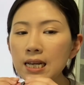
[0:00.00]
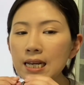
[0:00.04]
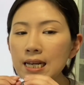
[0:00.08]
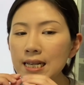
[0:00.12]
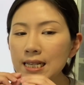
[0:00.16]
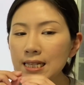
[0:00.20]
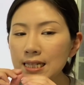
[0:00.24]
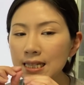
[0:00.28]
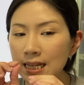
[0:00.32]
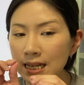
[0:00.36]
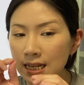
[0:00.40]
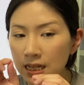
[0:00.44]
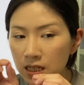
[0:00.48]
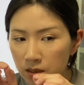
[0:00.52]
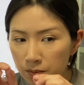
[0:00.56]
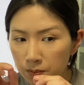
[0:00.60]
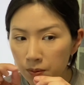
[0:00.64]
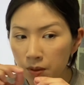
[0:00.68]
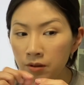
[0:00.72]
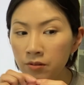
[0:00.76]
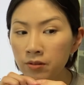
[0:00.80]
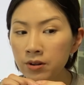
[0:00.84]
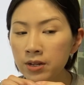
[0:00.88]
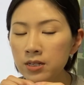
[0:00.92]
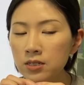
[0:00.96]
the
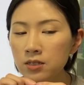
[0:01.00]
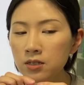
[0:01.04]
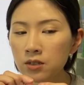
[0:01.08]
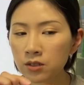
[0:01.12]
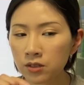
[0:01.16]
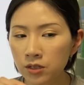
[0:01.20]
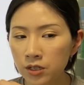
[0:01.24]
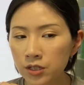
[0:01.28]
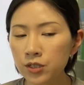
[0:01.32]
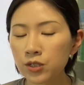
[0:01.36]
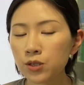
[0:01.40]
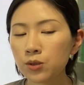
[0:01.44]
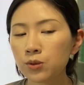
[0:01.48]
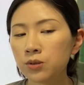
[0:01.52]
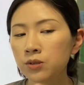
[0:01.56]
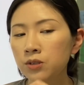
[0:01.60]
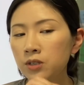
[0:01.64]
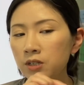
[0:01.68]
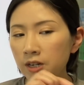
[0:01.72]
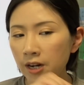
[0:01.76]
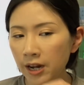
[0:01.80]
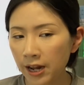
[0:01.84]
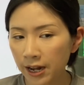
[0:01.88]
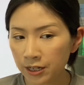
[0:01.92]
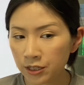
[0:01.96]
experience, condition,
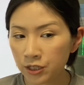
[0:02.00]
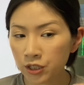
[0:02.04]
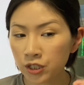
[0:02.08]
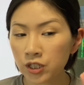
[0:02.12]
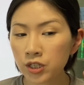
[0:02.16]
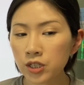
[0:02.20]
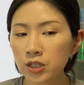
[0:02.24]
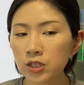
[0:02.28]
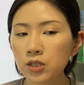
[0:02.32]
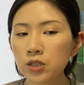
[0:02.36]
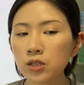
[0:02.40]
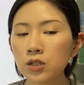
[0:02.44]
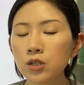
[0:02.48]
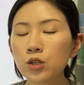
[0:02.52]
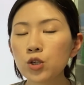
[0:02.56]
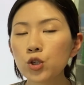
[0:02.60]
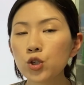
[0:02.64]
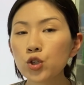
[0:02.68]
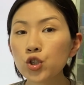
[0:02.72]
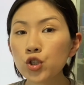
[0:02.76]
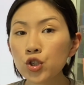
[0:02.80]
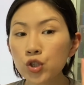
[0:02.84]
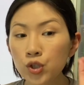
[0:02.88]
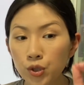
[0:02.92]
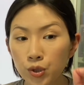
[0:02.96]
or action,
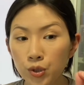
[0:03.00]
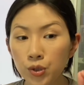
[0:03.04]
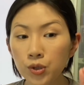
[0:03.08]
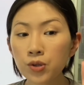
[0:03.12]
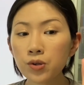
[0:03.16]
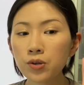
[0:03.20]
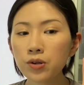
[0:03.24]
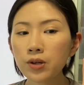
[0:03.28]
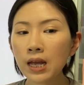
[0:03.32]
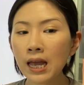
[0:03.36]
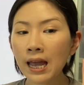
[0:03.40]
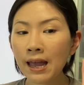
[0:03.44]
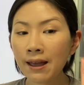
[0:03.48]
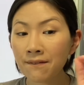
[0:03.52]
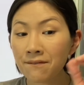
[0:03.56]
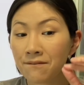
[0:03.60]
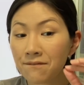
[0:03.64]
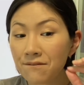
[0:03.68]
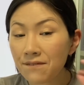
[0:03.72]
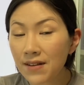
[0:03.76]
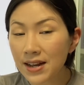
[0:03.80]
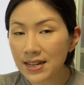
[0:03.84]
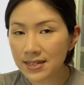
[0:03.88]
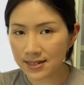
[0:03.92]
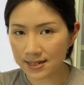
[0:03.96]
to
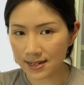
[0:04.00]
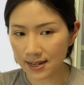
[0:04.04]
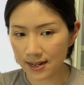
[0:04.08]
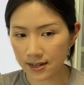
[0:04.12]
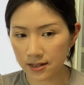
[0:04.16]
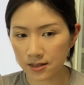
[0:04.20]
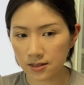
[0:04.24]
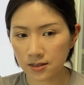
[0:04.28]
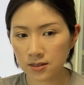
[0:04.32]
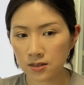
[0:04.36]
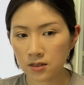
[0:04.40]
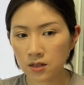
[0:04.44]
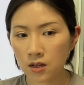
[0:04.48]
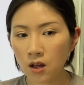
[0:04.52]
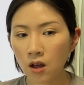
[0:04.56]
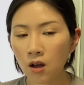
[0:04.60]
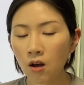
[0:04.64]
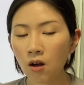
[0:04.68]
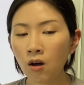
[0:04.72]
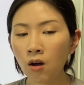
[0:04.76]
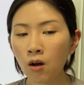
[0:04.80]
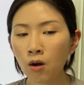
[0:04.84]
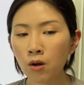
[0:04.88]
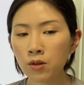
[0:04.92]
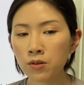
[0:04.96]
emphasize
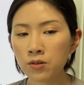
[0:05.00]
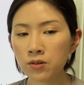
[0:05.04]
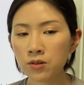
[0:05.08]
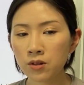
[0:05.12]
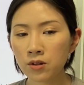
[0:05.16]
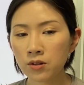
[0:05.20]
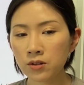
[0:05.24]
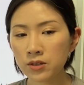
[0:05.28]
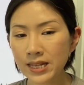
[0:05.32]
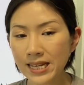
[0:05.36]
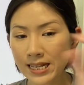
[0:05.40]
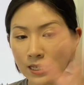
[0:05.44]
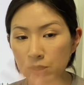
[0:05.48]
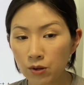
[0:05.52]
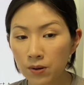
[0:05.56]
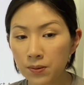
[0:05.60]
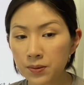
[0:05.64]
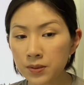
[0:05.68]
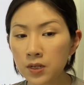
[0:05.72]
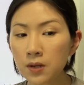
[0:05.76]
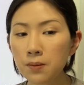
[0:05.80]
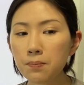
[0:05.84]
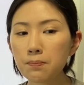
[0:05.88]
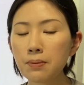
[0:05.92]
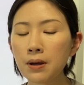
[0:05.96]
on the
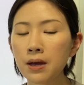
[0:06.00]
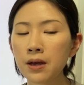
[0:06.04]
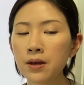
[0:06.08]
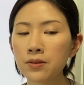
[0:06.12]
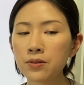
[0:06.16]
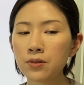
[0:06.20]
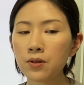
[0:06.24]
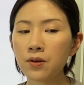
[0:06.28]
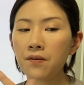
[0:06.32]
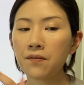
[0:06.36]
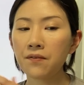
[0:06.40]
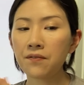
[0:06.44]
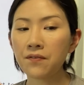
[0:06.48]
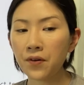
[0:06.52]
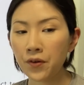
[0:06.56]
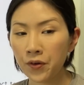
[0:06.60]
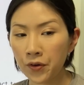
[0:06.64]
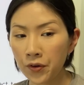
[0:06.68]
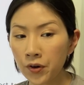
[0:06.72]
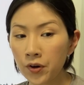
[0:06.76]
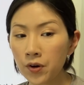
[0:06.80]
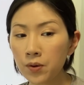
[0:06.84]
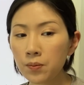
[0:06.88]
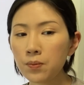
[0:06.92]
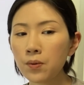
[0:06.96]
description by the
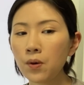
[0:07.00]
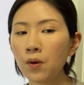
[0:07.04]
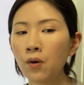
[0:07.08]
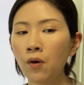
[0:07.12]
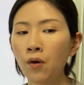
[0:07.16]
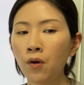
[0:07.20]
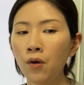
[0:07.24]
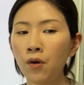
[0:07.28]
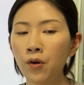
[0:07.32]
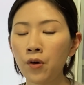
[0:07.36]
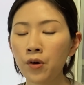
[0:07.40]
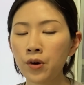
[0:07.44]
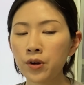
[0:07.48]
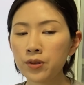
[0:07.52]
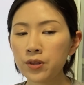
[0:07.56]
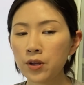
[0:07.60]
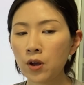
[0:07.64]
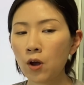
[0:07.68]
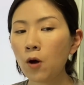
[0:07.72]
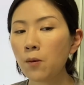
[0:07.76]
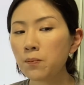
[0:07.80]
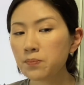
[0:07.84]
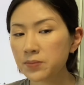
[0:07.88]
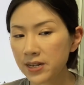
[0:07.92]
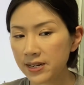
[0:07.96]
verb or the
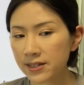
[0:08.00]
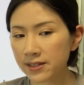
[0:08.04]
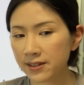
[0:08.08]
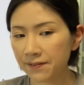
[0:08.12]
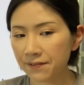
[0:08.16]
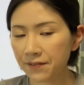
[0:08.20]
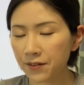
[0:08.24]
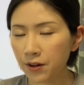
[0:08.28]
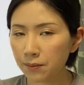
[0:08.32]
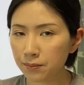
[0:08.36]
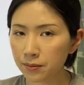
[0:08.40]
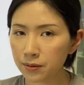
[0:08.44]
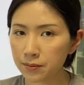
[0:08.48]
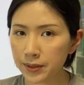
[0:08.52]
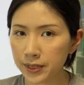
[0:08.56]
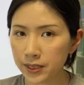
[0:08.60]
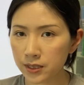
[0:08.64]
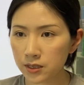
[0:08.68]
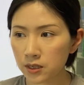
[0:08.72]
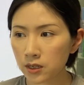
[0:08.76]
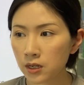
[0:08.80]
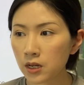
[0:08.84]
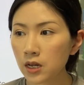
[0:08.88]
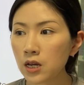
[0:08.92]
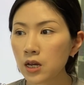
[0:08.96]
objective
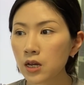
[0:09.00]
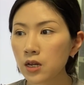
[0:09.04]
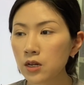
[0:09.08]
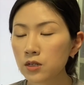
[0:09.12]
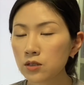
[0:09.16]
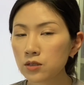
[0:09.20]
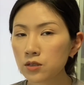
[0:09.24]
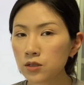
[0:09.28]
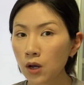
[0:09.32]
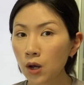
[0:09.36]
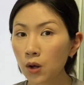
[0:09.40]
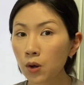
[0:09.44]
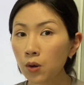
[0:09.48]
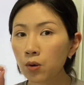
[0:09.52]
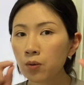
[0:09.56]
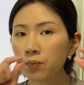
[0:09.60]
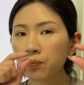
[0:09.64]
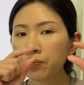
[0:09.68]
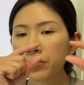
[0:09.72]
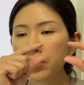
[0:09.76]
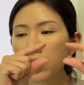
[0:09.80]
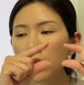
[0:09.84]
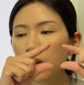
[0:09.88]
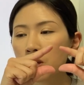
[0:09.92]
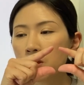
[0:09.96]
complement. So
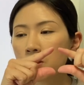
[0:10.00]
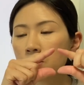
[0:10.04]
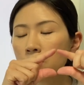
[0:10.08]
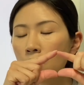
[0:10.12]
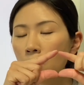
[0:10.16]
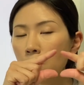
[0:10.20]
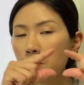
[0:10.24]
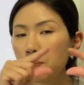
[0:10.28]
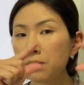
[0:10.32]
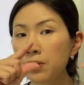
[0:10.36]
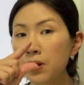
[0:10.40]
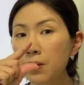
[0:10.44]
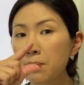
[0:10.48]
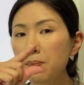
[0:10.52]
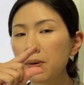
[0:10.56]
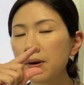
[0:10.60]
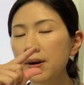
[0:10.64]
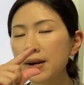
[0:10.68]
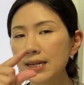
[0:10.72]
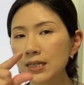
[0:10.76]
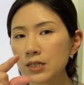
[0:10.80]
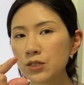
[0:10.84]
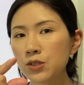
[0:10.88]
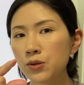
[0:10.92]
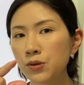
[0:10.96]
the
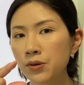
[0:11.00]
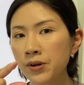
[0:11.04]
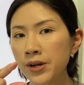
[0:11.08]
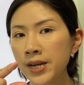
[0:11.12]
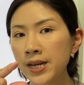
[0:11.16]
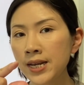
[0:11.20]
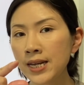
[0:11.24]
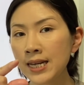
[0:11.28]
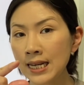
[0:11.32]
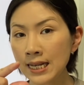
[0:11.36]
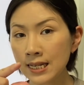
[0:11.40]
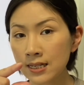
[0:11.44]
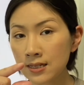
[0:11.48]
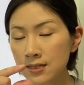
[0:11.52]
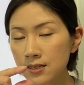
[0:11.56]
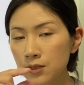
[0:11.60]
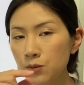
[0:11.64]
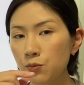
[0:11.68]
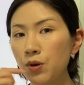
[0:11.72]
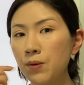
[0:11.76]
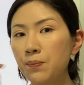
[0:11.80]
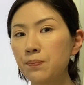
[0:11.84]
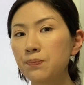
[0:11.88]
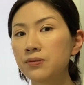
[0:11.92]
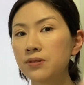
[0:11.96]
preparatory it
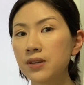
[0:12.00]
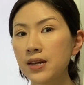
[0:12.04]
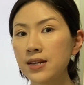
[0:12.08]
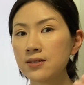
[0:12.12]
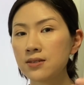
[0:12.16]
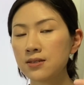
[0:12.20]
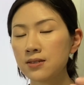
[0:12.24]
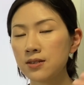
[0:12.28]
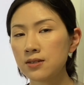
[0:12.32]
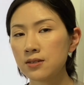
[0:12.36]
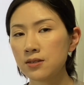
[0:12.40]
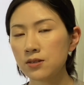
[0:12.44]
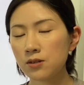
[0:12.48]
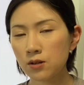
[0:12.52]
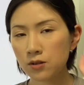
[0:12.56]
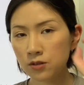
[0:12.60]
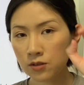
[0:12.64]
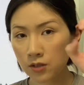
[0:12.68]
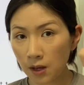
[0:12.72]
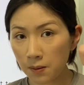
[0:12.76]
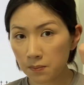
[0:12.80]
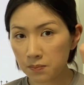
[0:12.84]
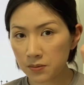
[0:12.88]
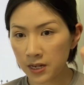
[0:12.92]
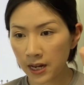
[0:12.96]
replaces the
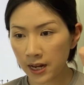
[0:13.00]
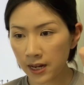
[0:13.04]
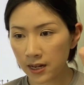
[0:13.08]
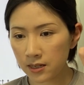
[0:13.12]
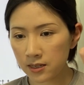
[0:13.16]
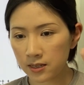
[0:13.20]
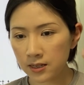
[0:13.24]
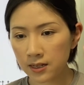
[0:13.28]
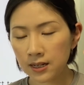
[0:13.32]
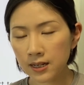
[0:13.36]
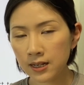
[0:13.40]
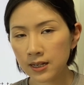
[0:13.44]
subject